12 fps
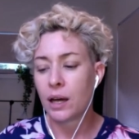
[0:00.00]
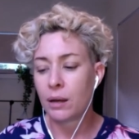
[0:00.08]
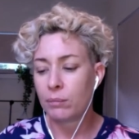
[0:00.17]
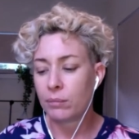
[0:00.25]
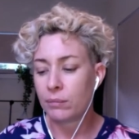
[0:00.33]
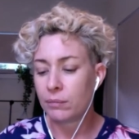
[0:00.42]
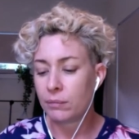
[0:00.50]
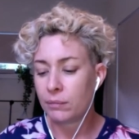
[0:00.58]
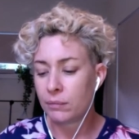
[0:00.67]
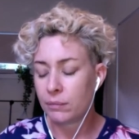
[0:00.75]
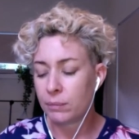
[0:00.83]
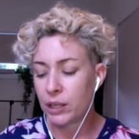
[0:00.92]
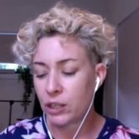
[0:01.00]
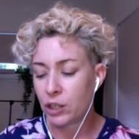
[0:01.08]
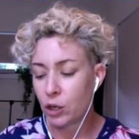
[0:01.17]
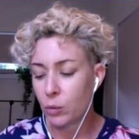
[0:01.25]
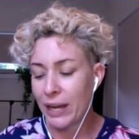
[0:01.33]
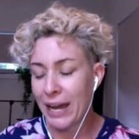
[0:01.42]
Um, but, you
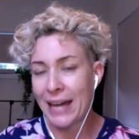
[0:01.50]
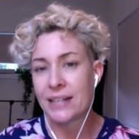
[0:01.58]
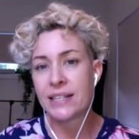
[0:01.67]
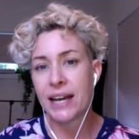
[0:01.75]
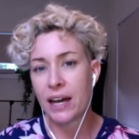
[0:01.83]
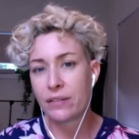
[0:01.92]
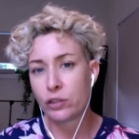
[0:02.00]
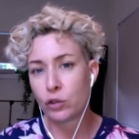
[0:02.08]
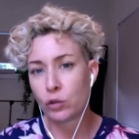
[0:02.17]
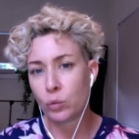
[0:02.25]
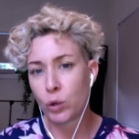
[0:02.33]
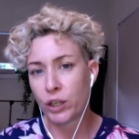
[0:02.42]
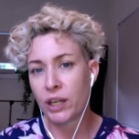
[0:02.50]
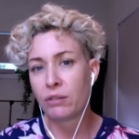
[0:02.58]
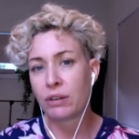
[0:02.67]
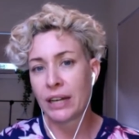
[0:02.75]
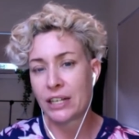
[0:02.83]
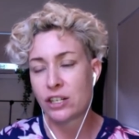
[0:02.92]
know, we had to have a good working
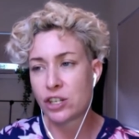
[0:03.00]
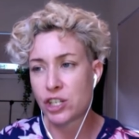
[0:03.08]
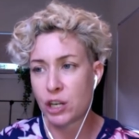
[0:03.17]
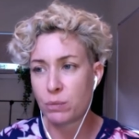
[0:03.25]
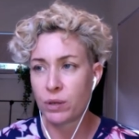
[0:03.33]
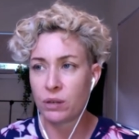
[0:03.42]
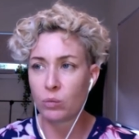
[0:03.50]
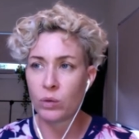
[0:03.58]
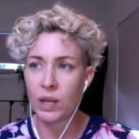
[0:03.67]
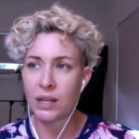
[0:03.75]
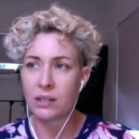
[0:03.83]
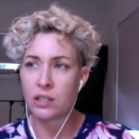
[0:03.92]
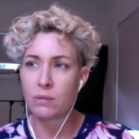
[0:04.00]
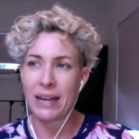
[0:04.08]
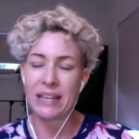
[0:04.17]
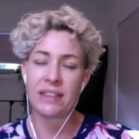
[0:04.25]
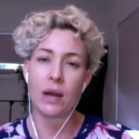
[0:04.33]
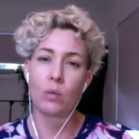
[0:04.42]
relationship, and, and to
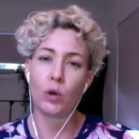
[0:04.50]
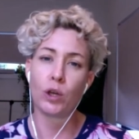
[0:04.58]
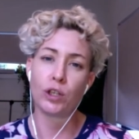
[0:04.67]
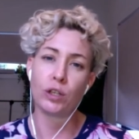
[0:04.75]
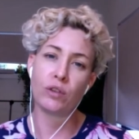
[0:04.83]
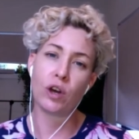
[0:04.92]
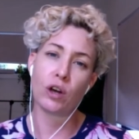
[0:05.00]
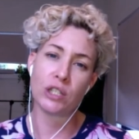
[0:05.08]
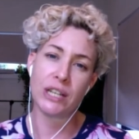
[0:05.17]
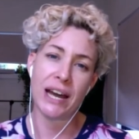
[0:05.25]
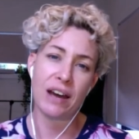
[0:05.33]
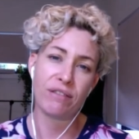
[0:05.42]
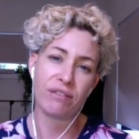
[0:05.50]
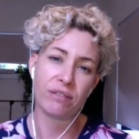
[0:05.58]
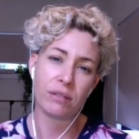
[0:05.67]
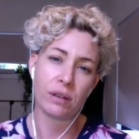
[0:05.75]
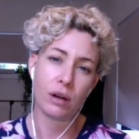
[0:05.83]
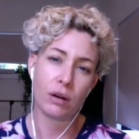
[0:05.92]
make that work, you've got to have
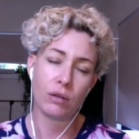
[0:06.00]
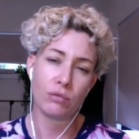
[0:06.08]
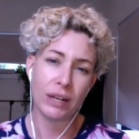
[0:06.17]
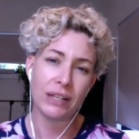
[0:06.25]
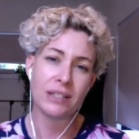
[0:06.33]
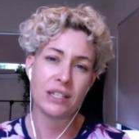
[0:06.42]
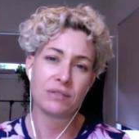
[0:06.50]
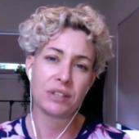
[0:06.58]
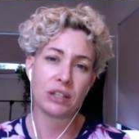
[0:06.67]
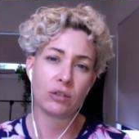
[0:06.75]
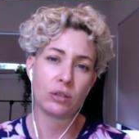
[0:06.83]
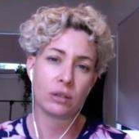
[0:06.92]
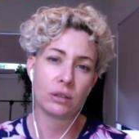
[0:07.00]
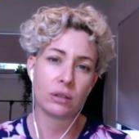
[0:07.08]
a, a relatively good